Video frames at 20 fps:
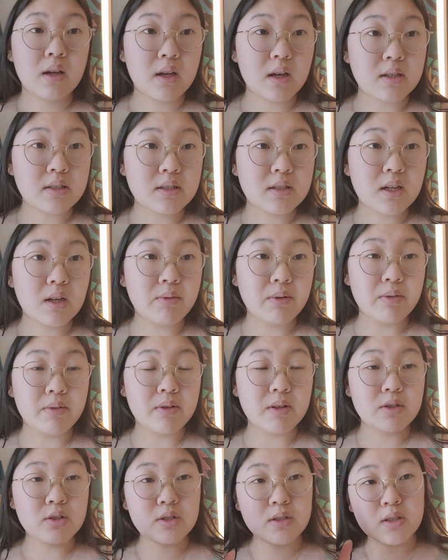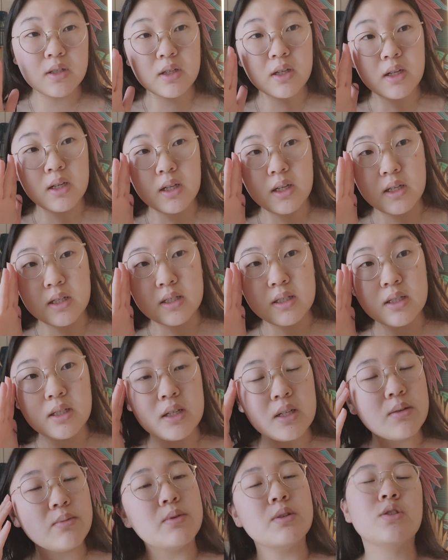Yesterday we really just took it easy
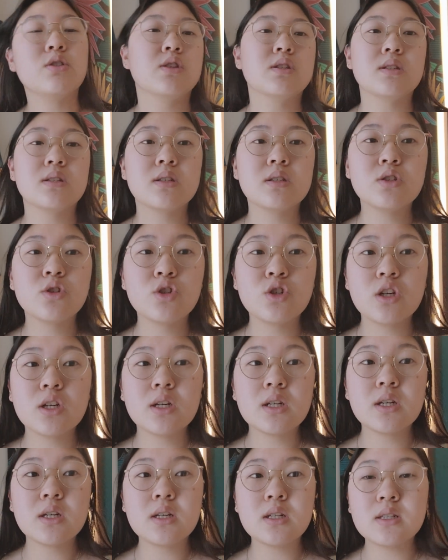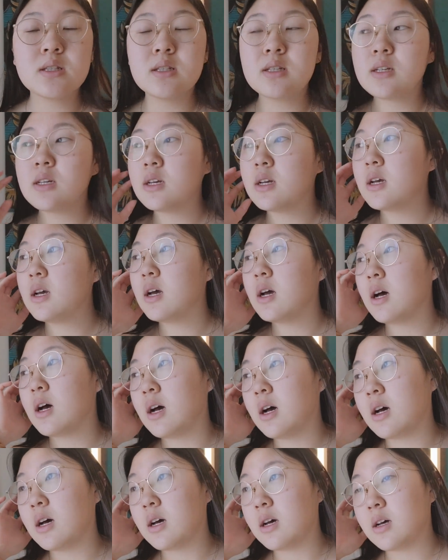and we just chilled.
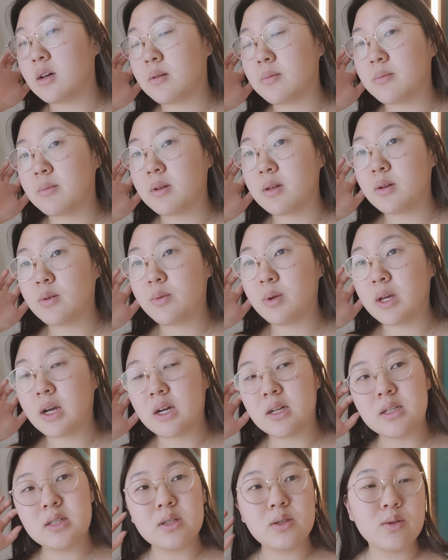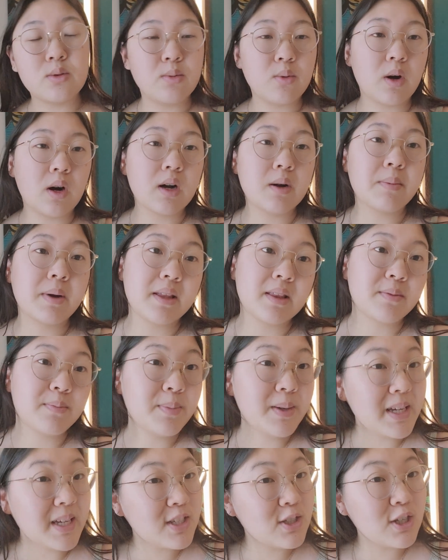Um, we got to walk by the
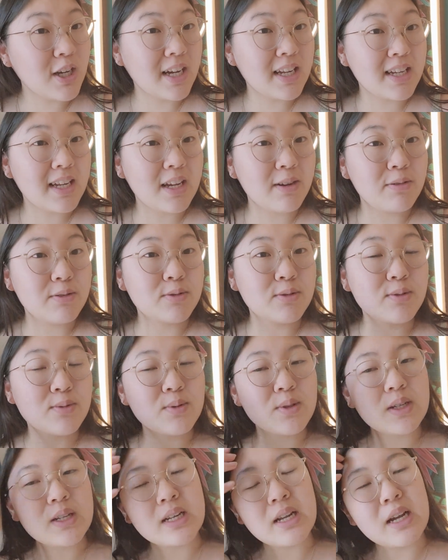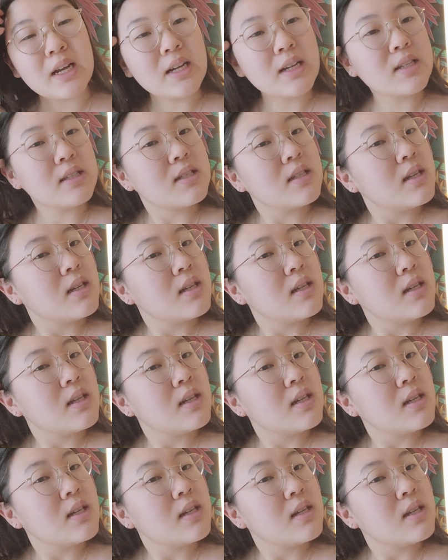beach at night, which was really nice,